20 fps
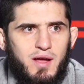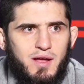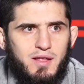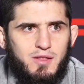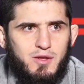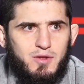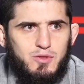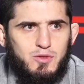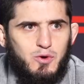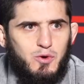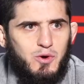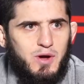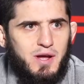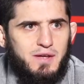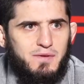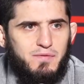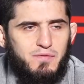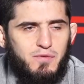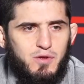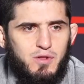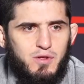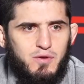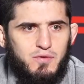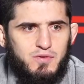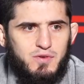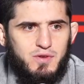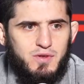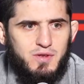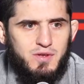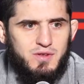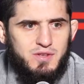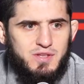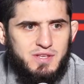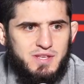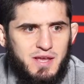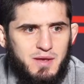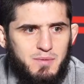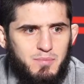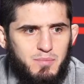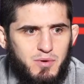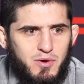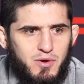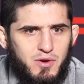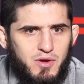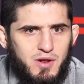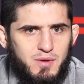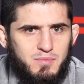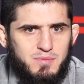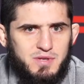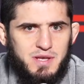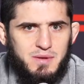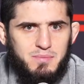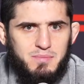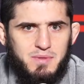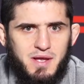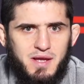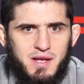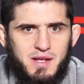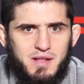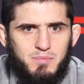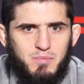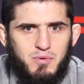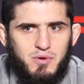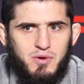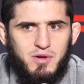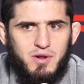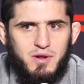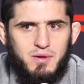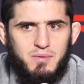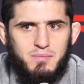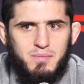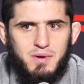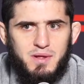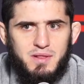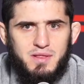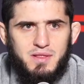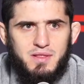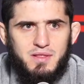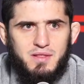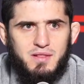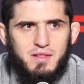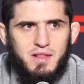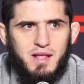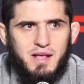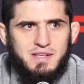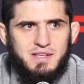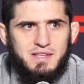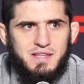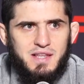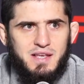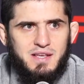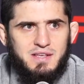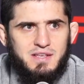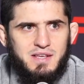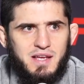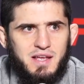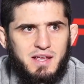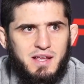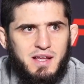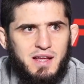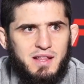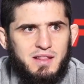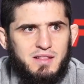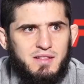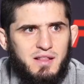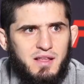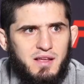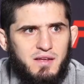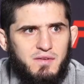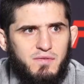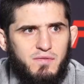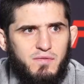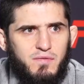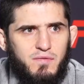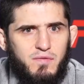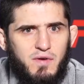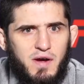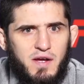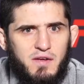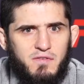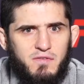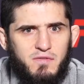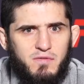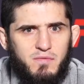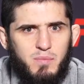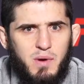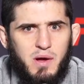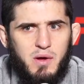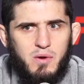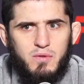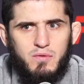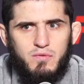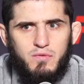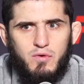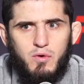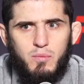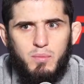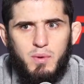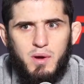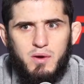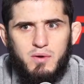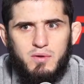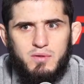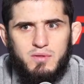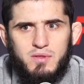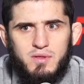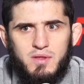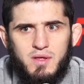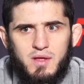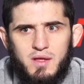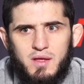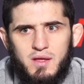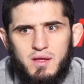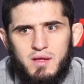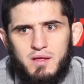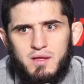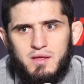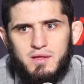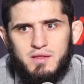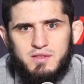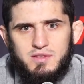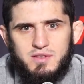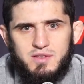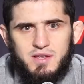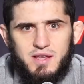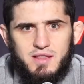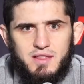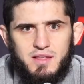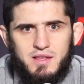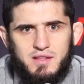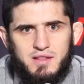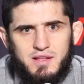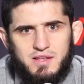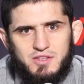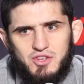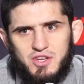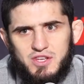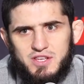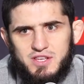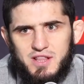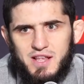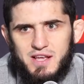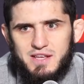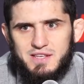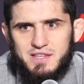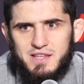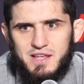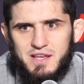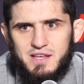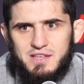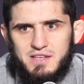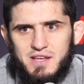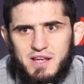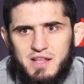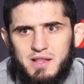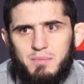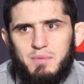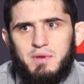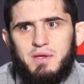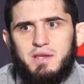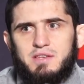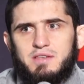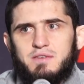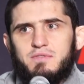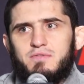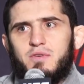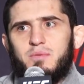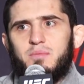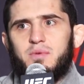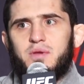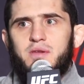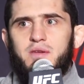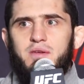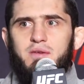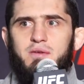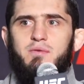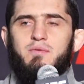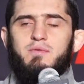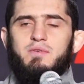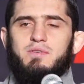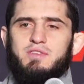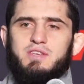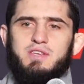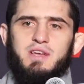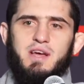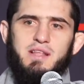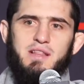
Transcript: I don't know. I follow same program, same diet program, but last days I cut like five pound, four pound it's I think that just last days is gonna be easy for me. We'll see.